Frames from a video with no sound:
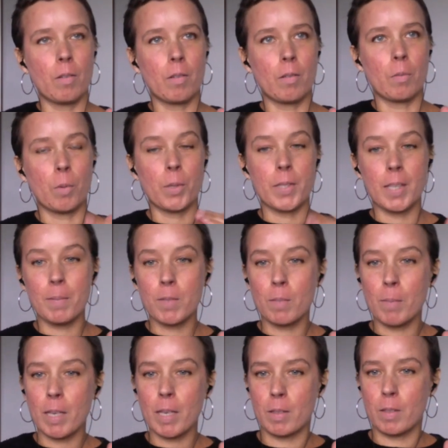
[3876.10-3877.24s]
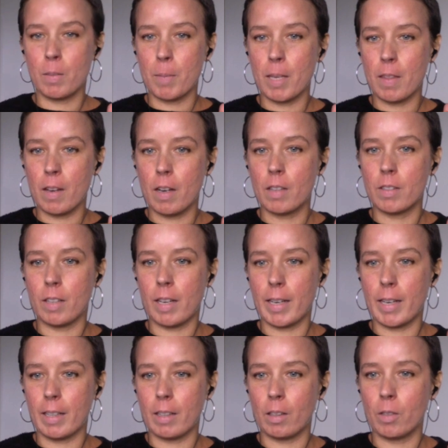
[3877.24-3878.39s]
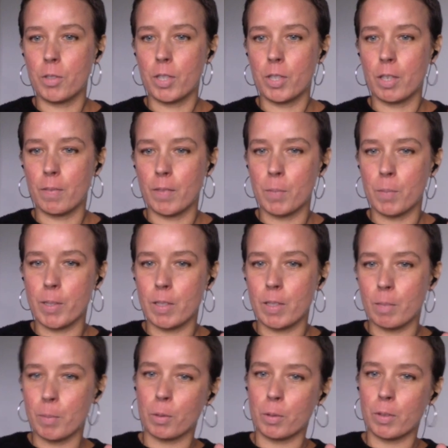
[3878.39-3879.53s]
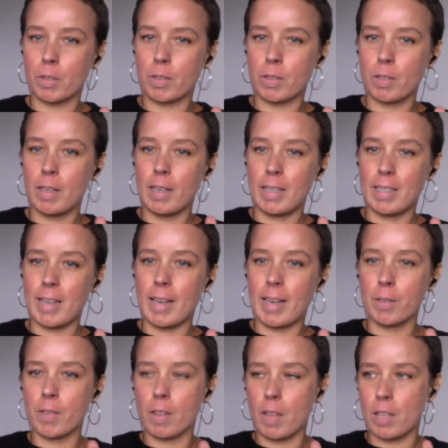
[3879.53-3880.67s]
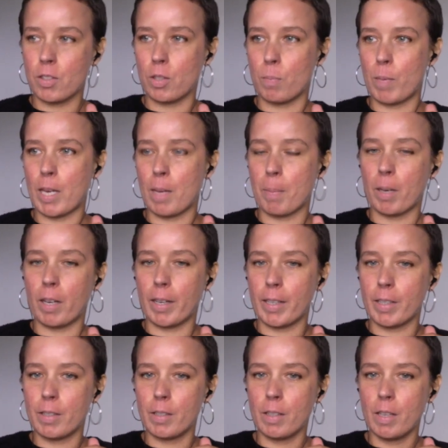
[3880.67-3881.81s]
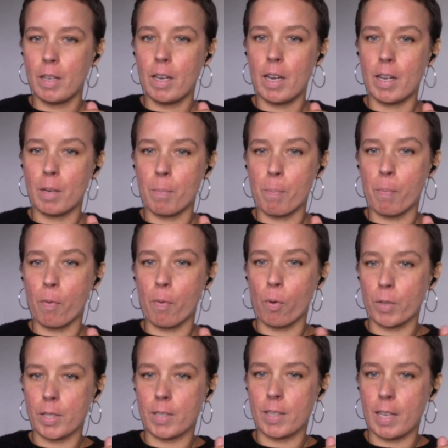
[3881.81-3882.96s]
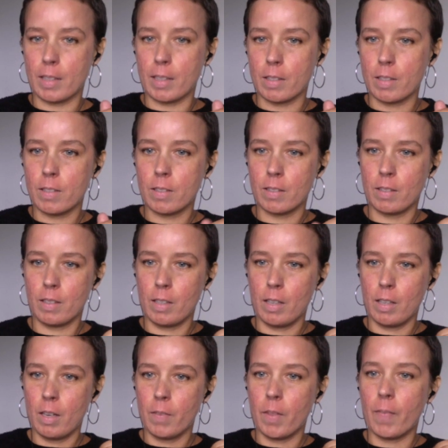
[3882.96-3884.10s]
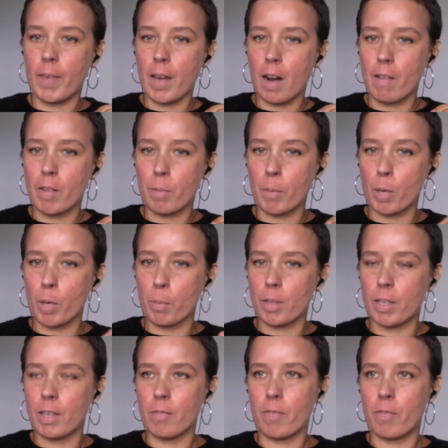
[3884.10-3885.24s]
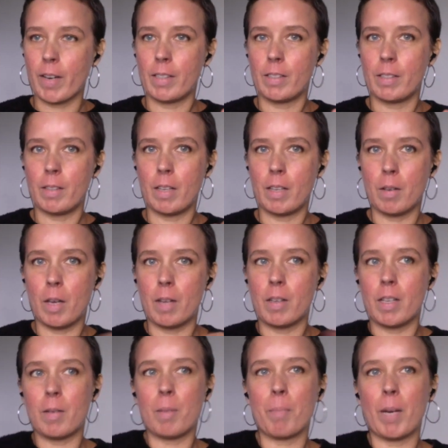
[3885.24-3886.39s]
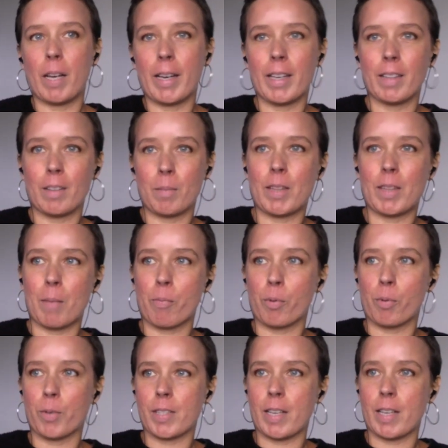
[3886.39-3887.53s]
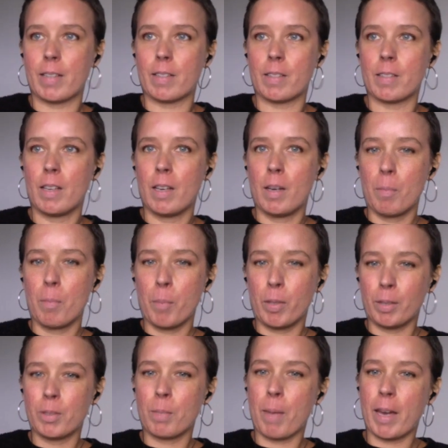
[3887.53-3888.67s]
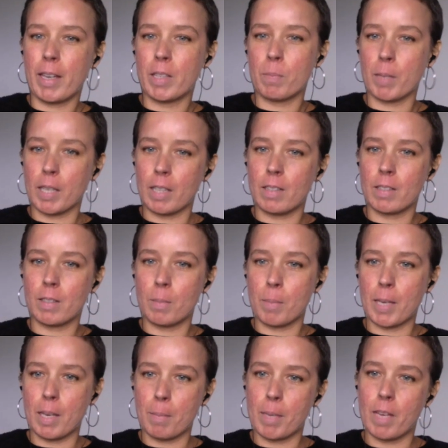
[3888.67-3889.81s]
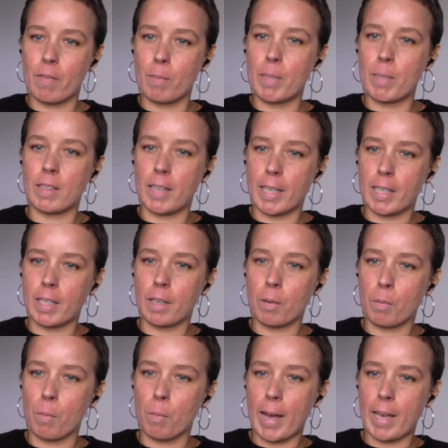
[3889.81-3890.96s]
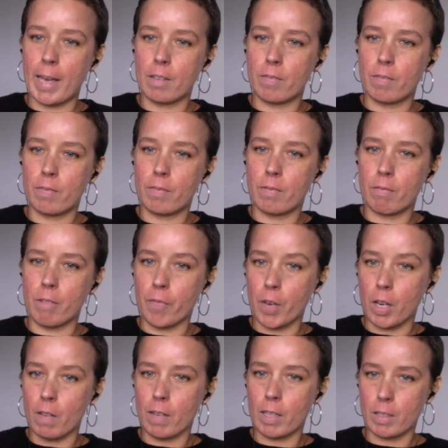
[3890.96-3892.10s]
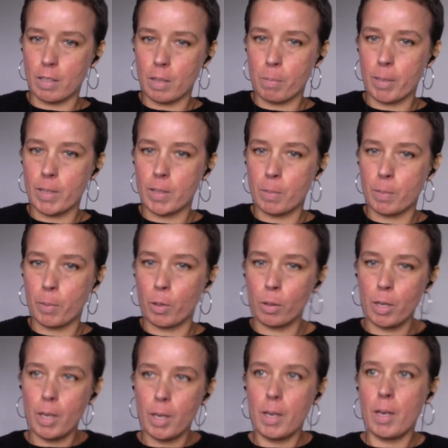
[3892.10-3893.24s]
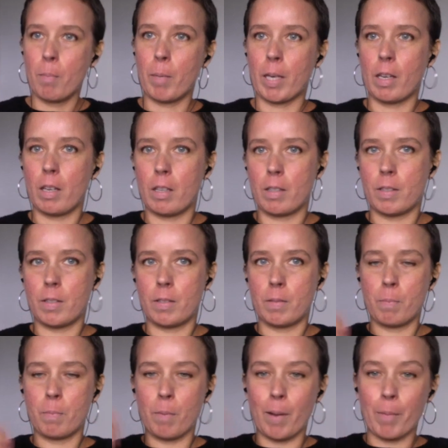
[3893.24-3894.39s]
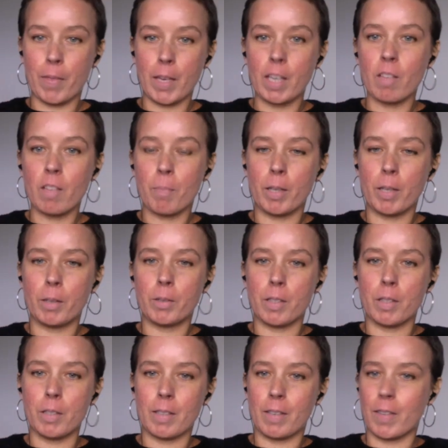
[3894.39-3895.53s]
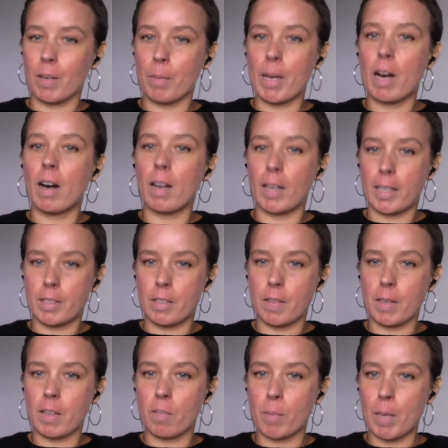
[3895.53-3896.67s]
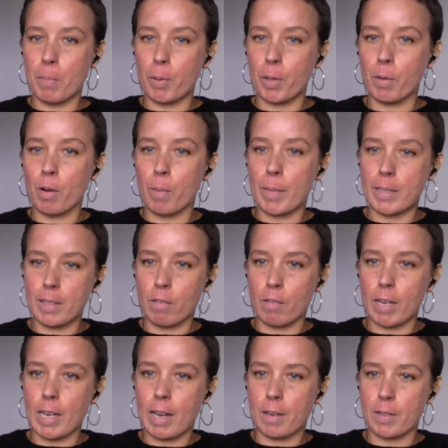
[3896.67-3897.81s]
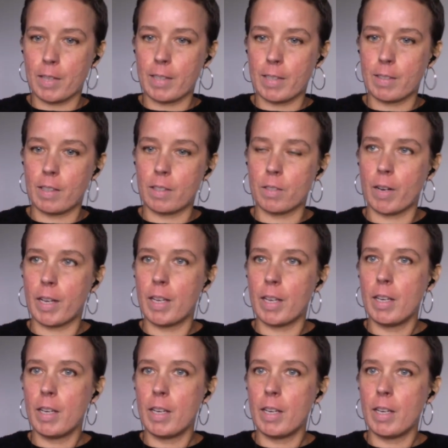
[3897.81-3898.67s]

what seems to me to be the underlying logic of these principles entails that they should be applied in a broader sense than they are at the moment. And in fact, in implying them in that broader sense, polluter pays begins to be a bit of a misleading way of referring to the principle, because when we think of polluters, I think we are led to think of people who are emitting greenhouse gases, right?